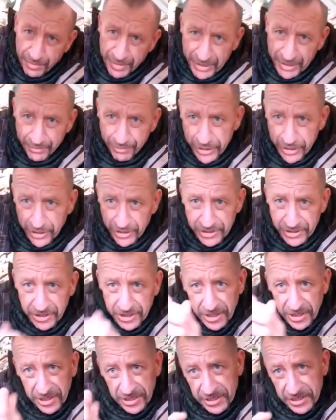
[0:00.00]
a big plus
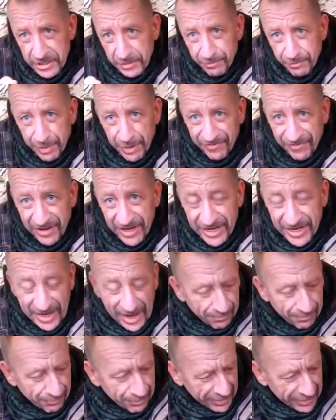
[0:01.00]
to bivvy
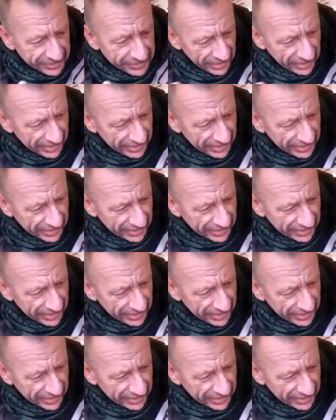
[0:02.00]
camping